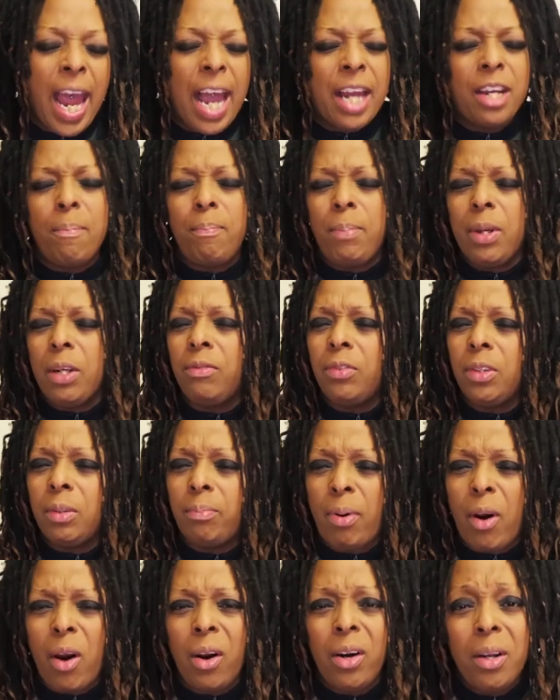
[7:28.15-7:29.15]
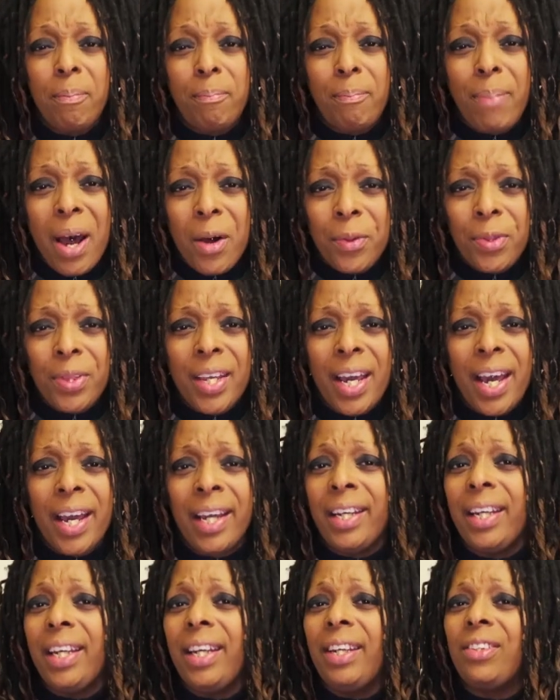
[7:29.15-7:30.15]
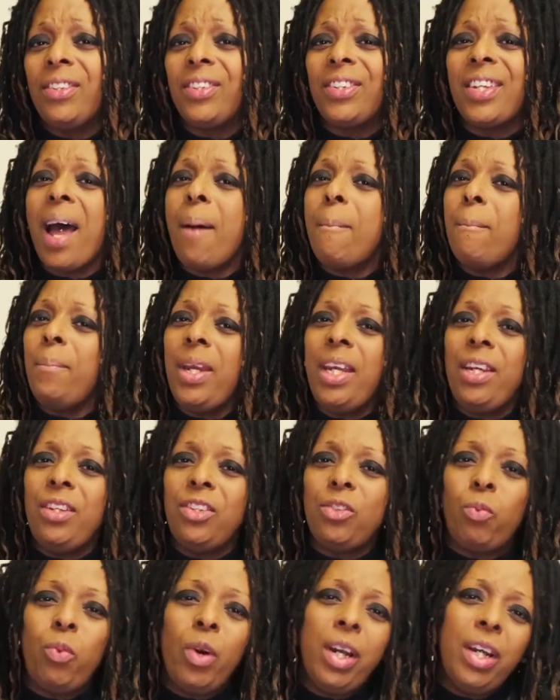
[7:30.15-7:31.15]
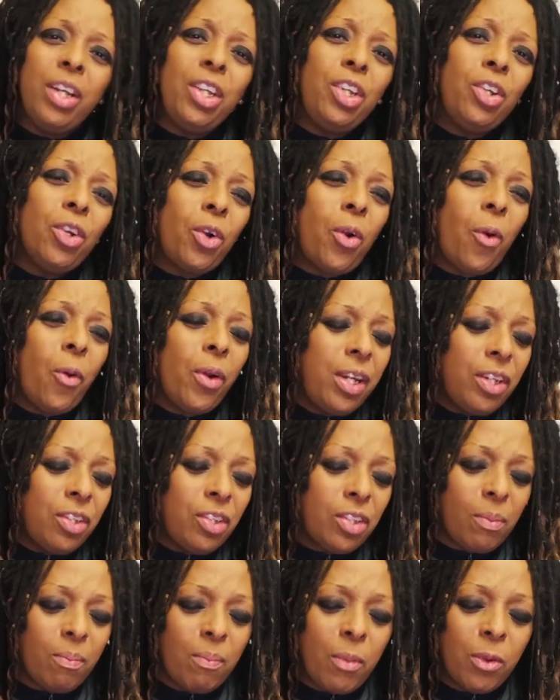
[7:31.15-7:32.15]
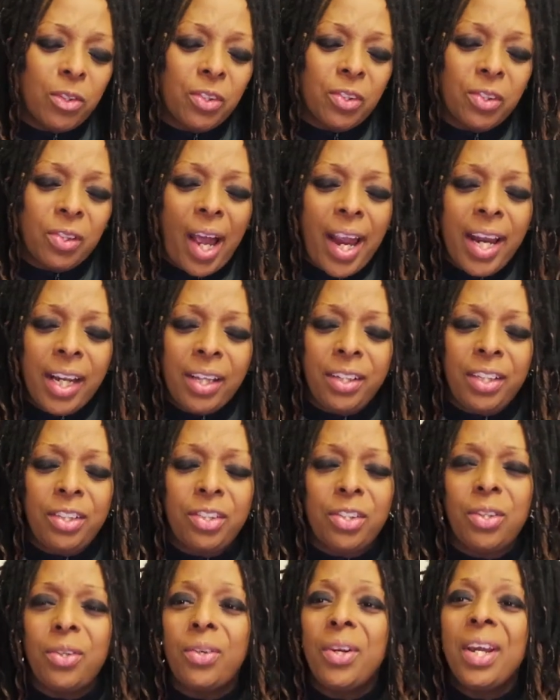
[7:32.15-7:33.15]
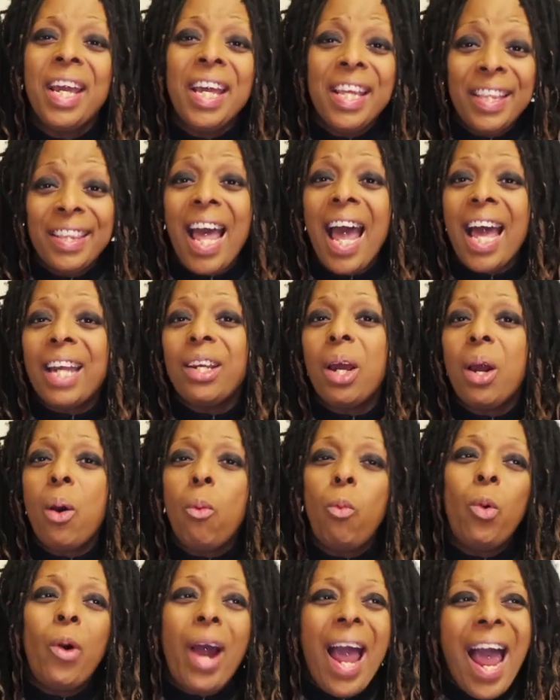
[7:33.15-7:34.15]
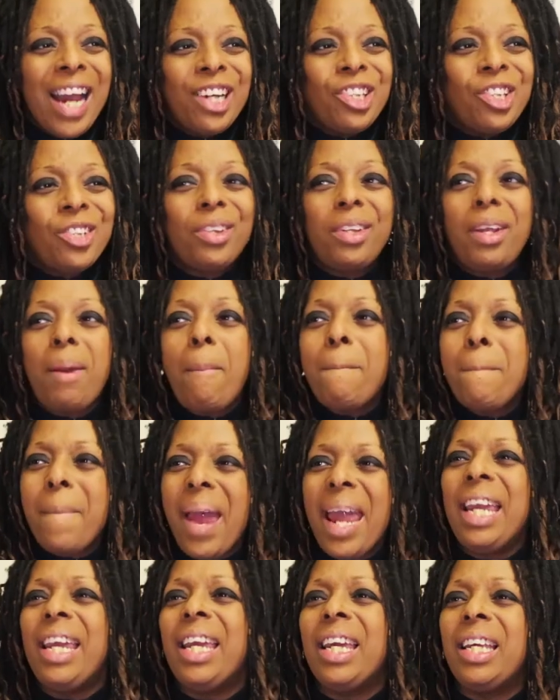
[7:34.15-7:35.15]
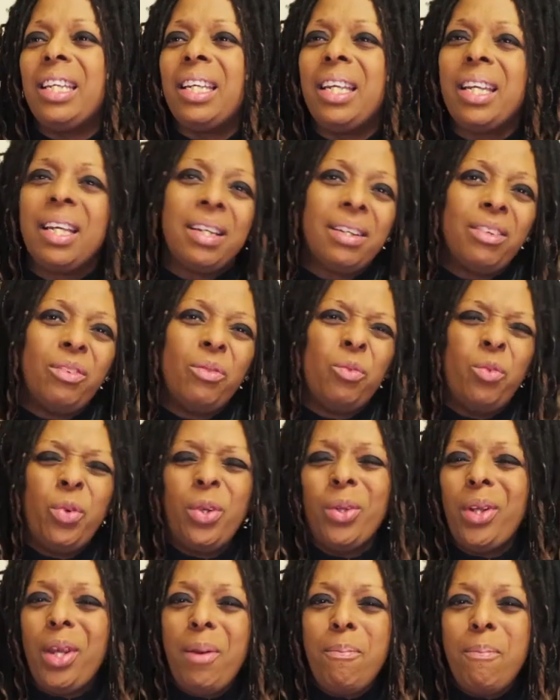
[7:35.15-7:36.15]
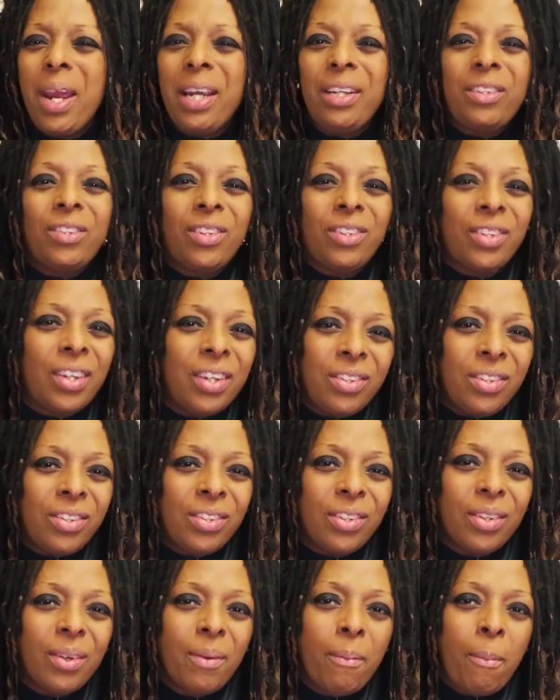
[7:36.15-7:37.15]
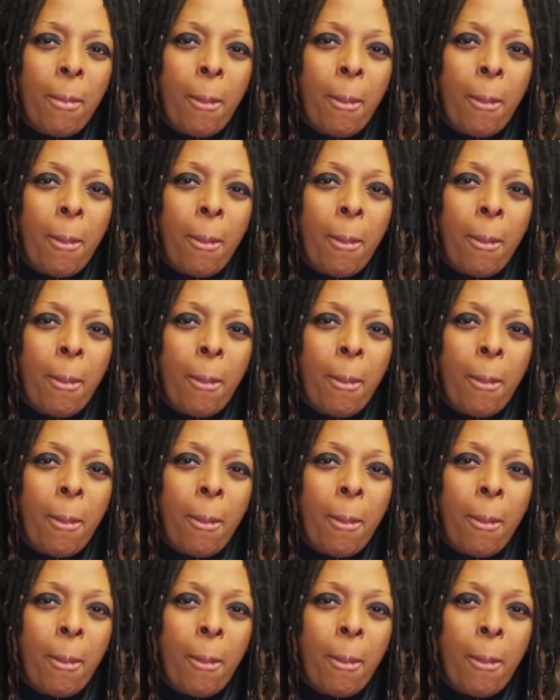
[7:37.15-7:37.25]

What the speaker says: And the beautiful part about that is that means what you're going to most likely do that will actually make it really make sense